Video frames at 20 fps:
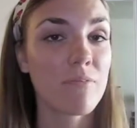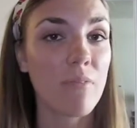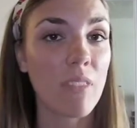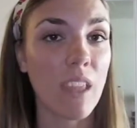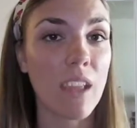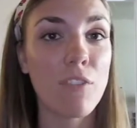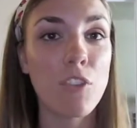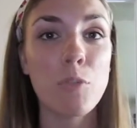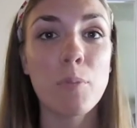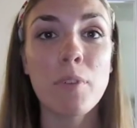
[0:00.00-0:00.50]

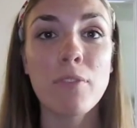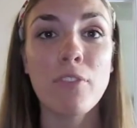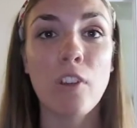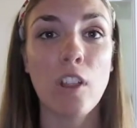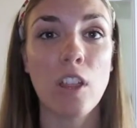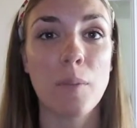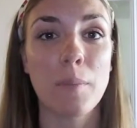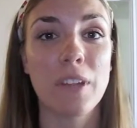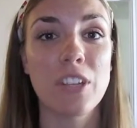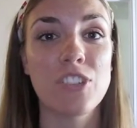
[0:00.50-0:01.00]
if you've been
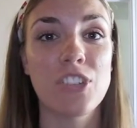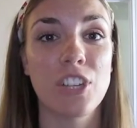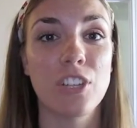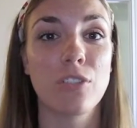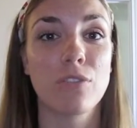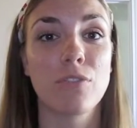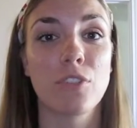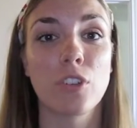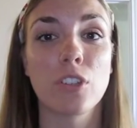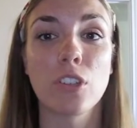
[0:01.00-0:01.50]
following my
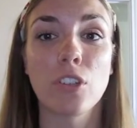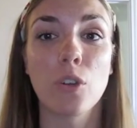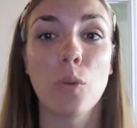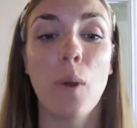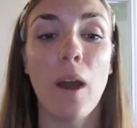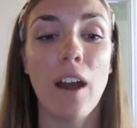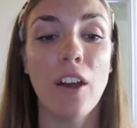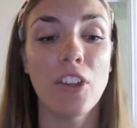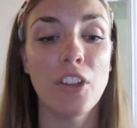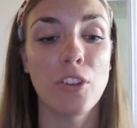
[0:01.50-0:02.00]
channel for a little
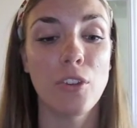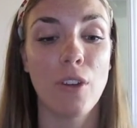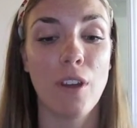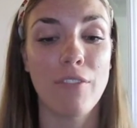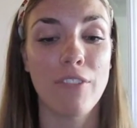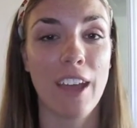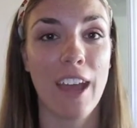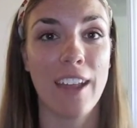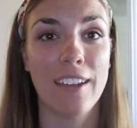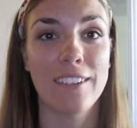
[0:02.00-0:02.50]
while, you know
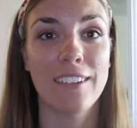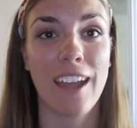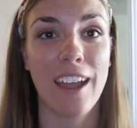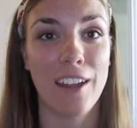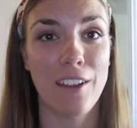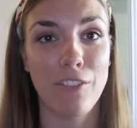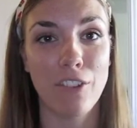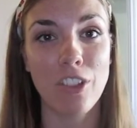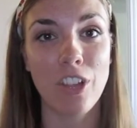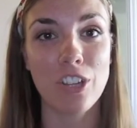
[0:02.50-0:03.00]
I've had
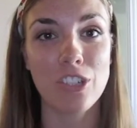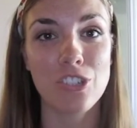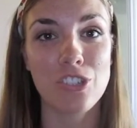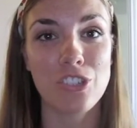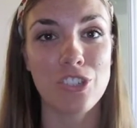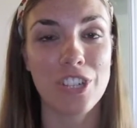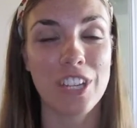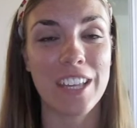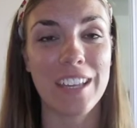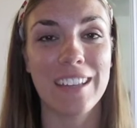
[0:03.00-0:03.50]
kind of a long
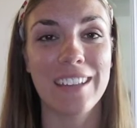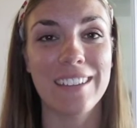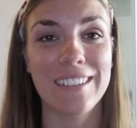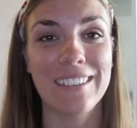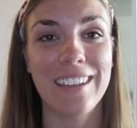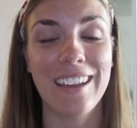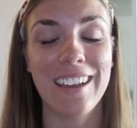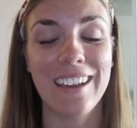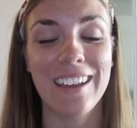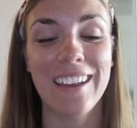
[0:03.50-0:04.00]
journey
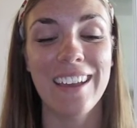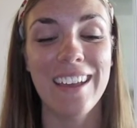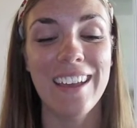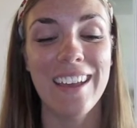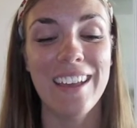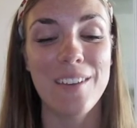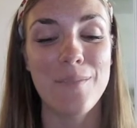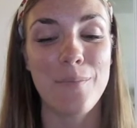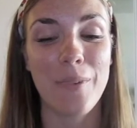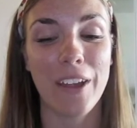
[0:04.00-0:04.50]
in
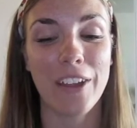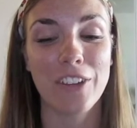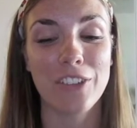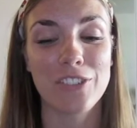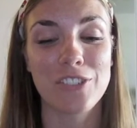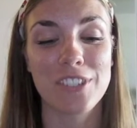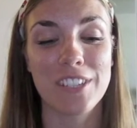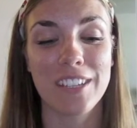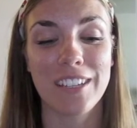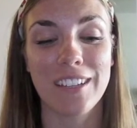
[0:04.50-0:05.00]
my
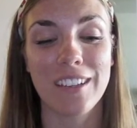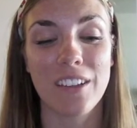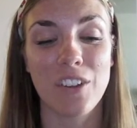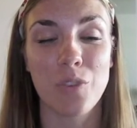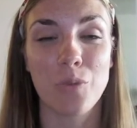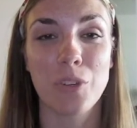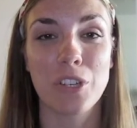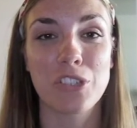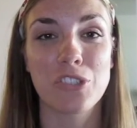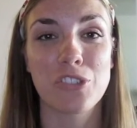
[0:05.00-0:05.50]
nursing
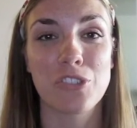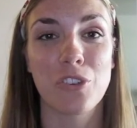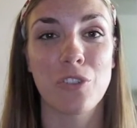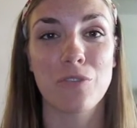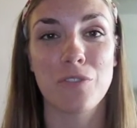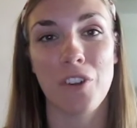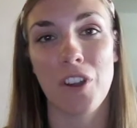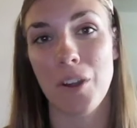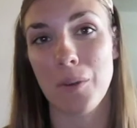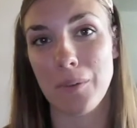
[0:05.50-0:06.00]
career so
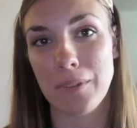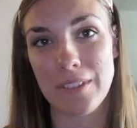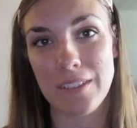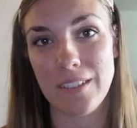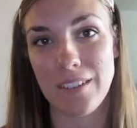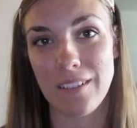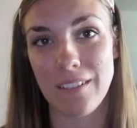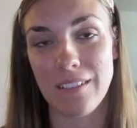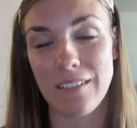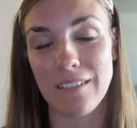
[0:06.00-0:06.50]
far. I was
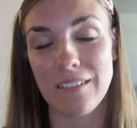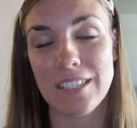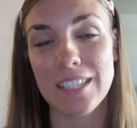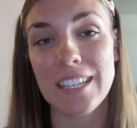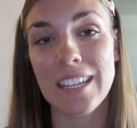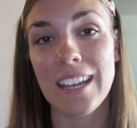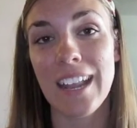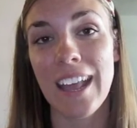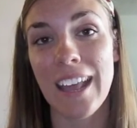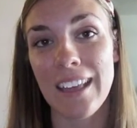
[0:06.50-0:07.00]
a
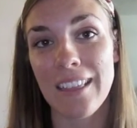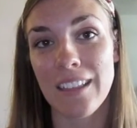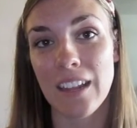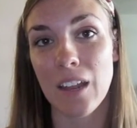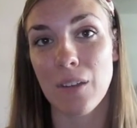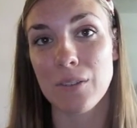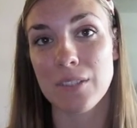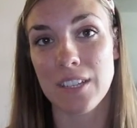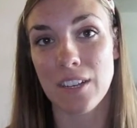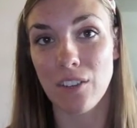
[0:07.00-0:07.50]
CNA, then
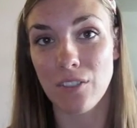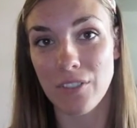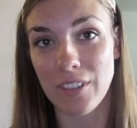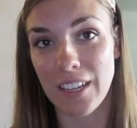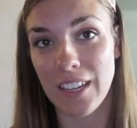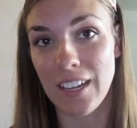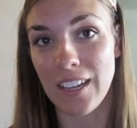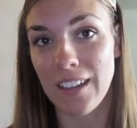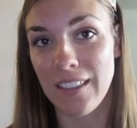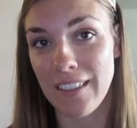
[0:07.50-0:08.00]
I was an
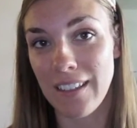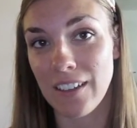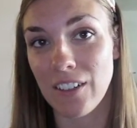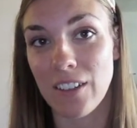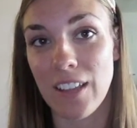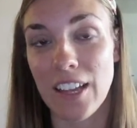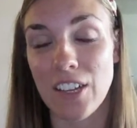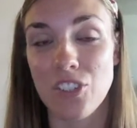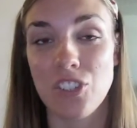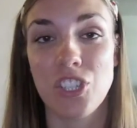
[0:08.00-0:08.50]
LVN, and then
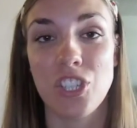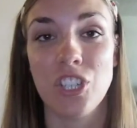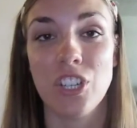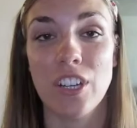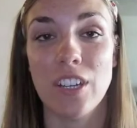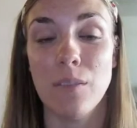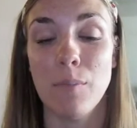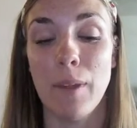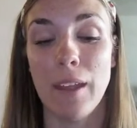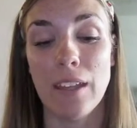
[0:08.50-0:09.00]
last year
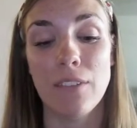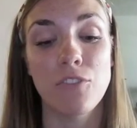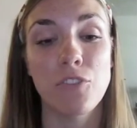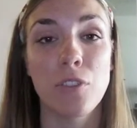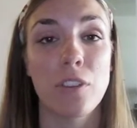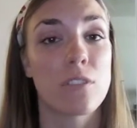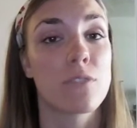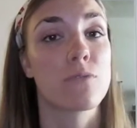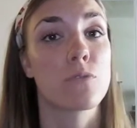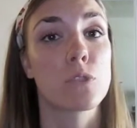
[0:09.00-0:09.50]
in May of
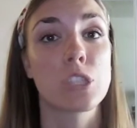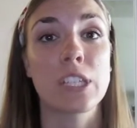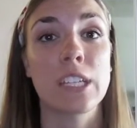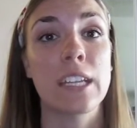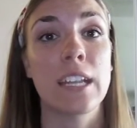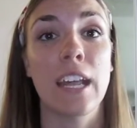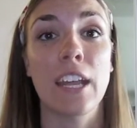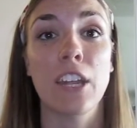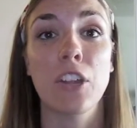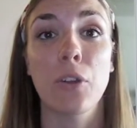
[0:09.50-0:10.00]

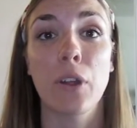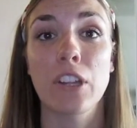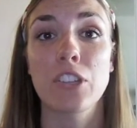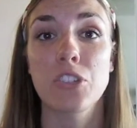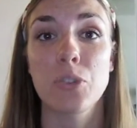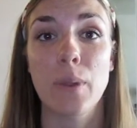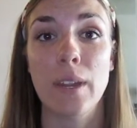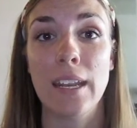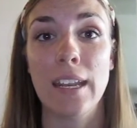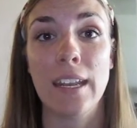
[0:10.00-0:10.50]
2014, I
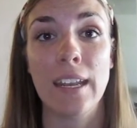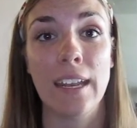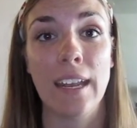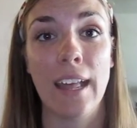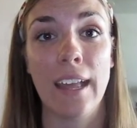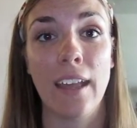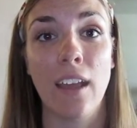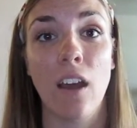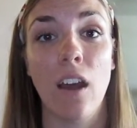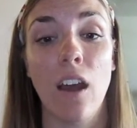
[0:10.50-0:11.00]
graduated and
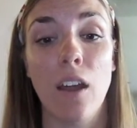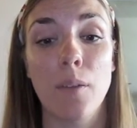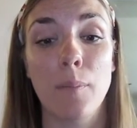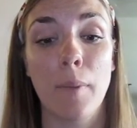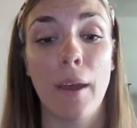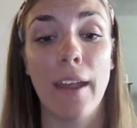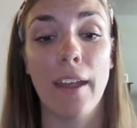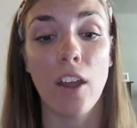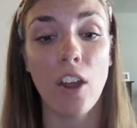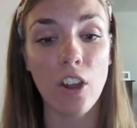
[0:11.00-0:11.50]
I got
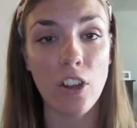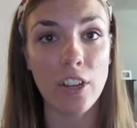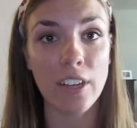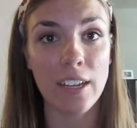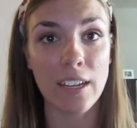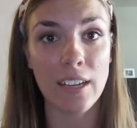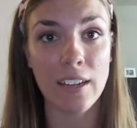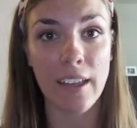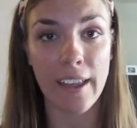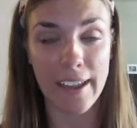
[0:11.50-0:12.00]
my
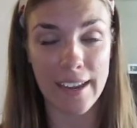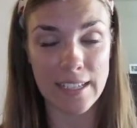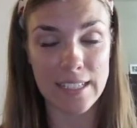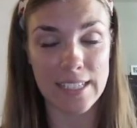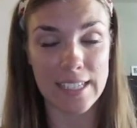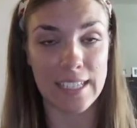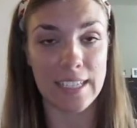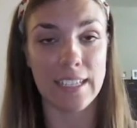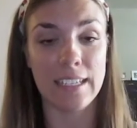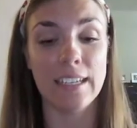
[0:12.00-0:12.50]
RN,
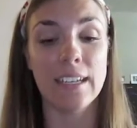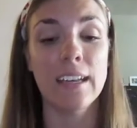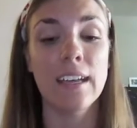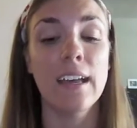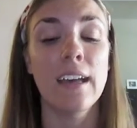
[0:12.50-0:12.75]
ADN,